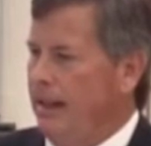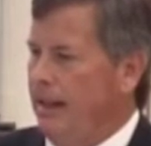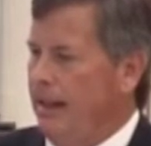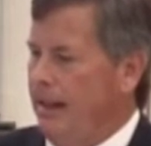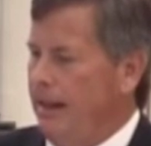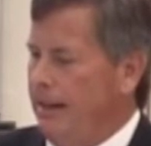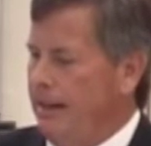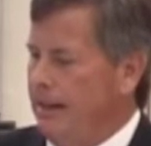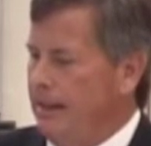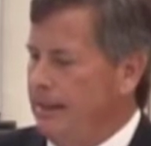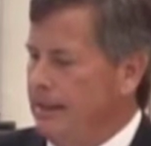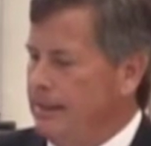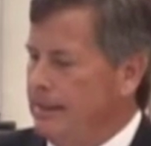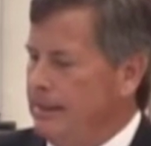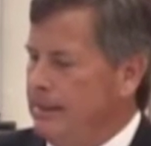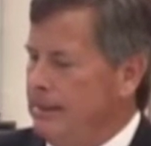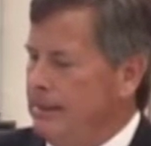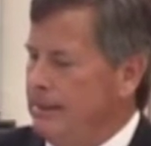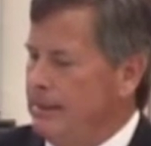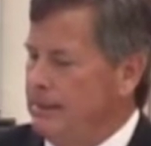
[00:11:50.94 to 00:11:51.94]
And the
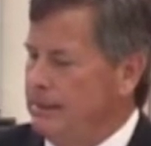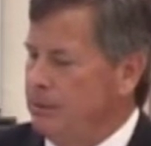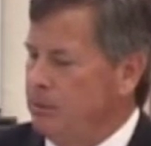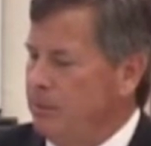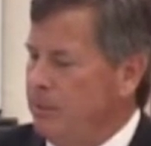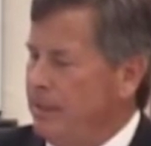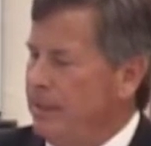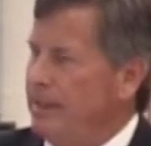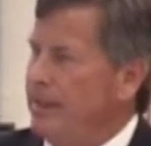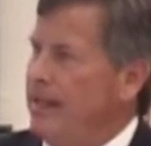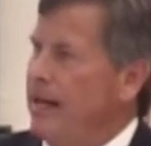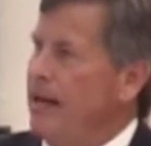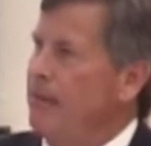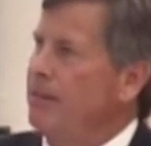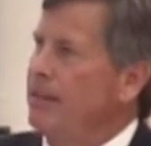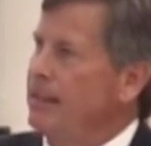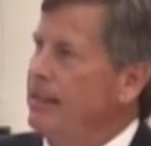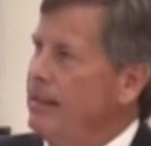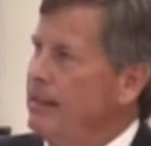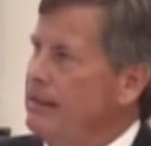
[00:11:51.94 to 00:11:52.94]
idea is when an
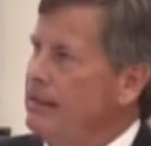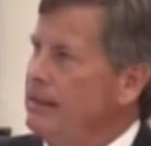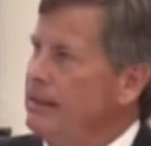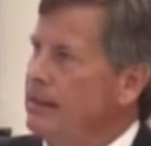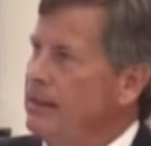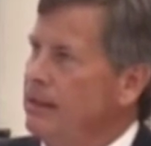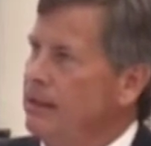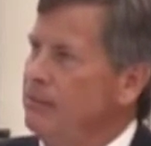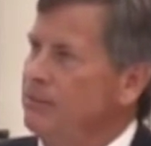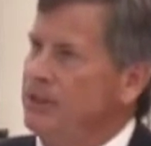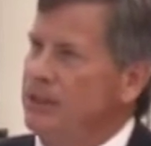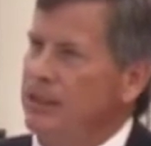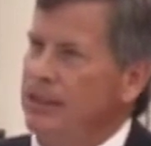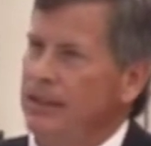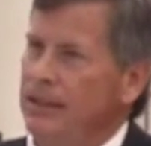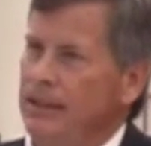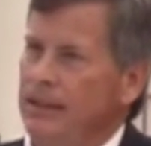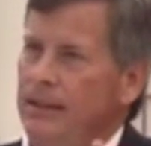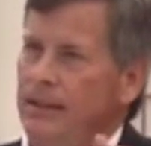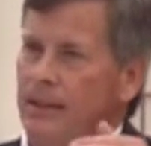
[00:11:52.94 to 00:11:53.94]
application comes
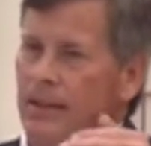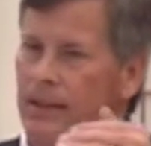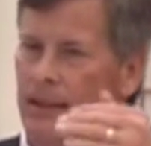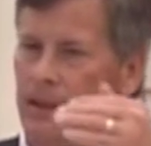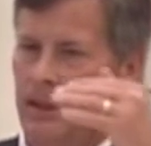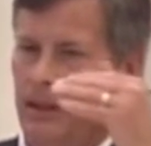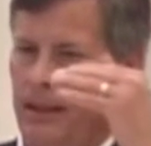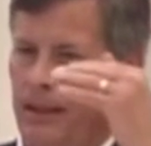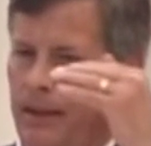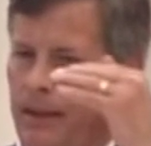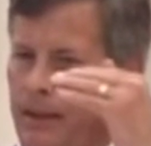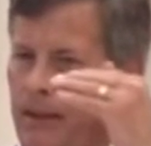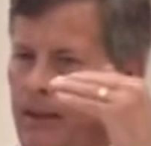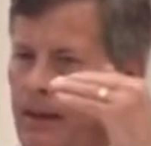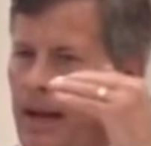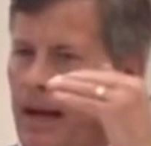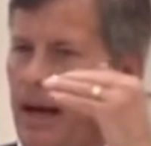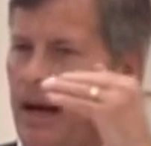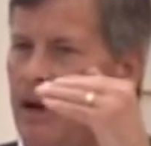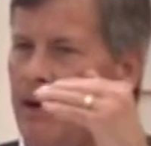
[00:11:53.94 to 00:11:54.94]
in, they'll
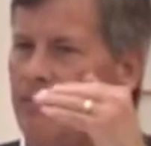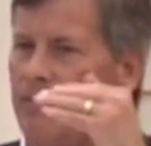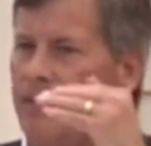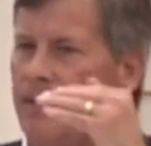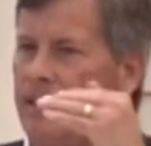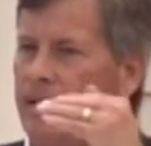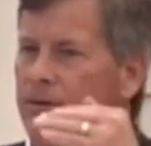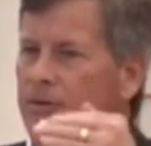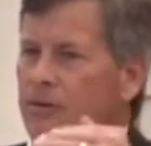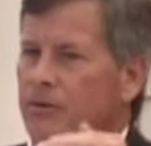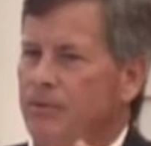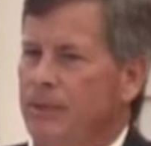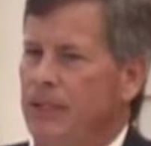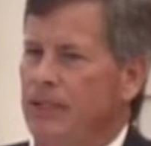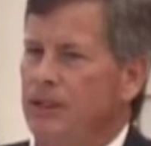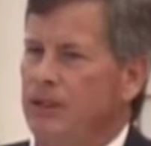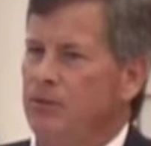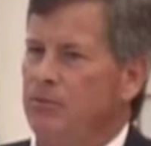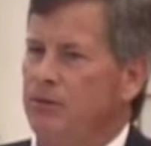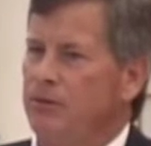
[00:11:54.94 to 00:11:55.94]
have the
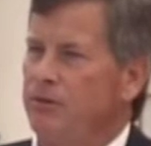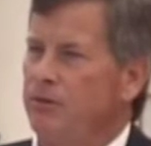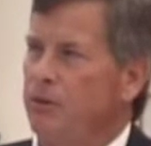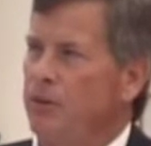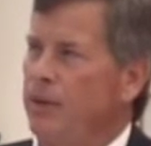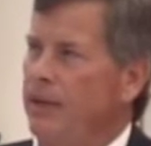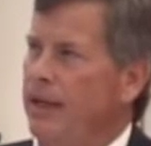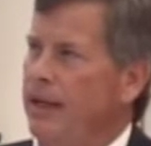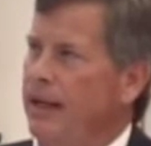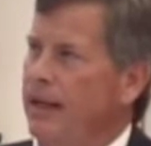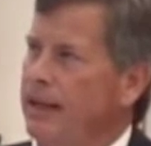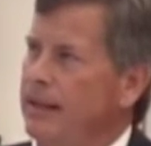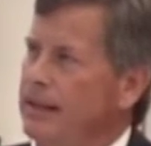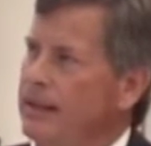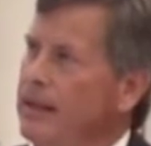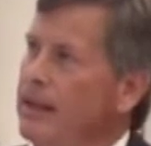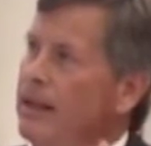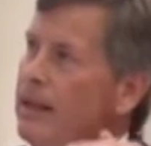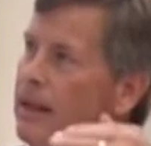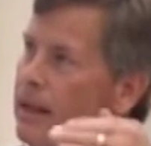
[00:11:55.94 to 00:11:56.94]
information beforehand.
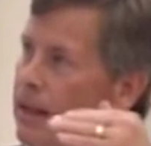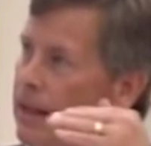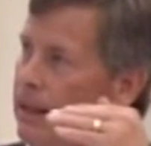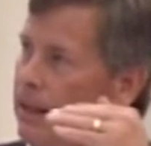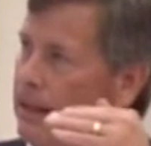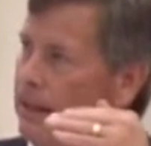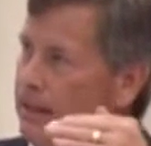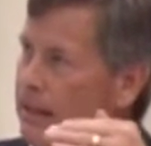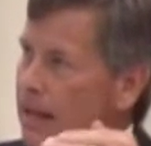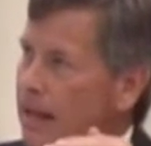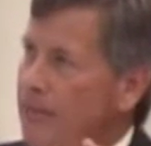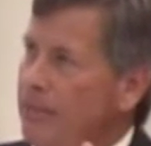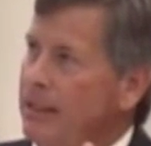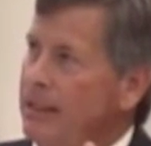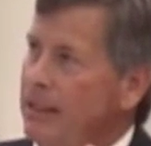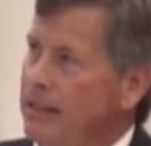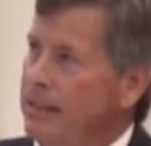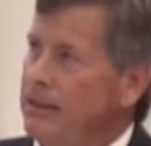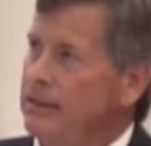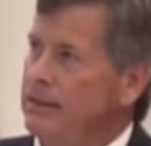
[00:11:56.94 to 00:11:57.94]
The
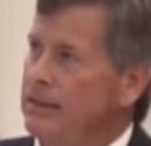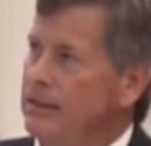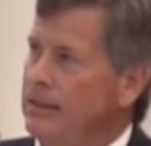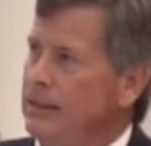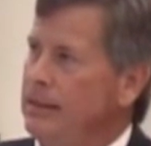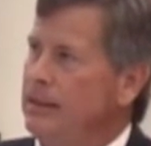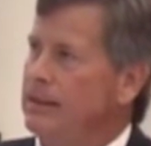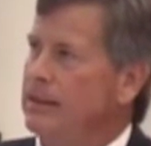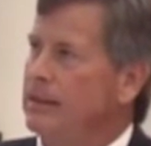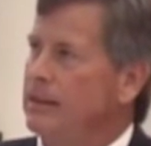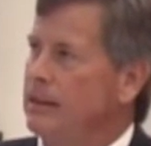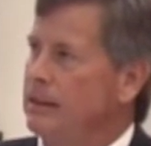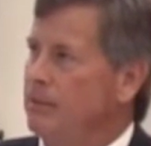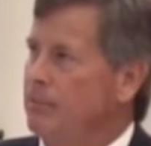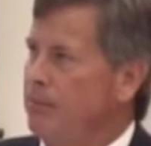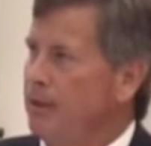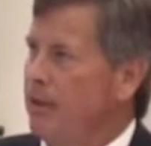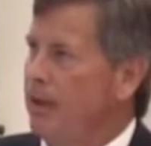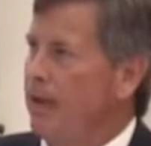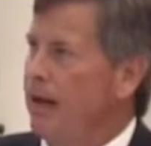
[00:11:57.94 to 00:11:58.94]
application needs to
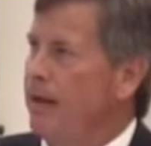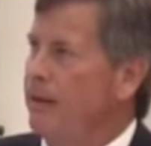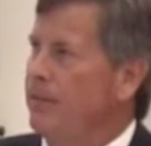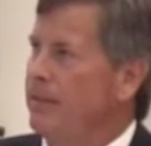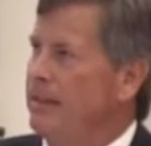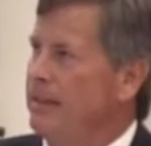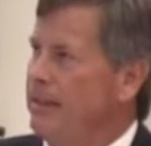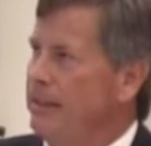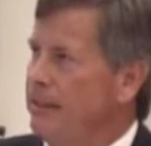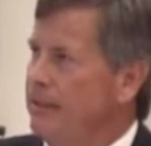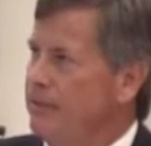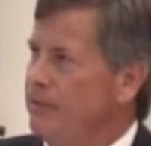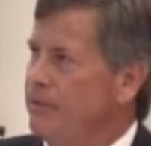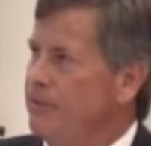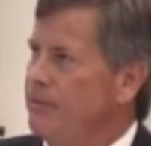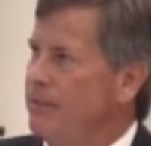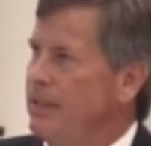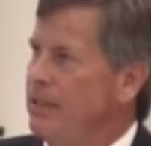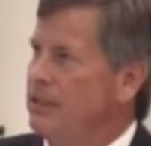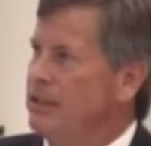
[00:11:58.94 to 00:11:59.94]
comply with the
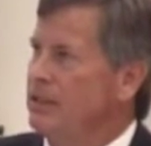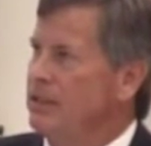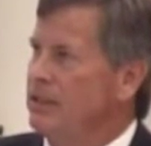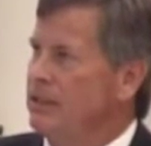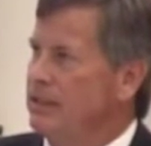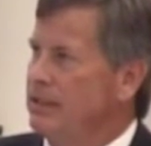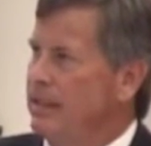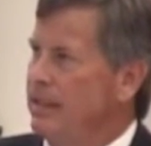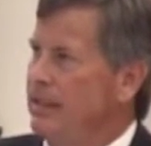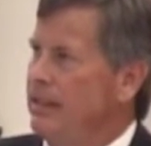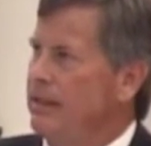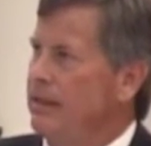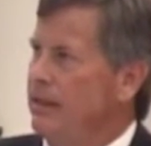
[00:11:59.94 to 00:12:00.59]
information stated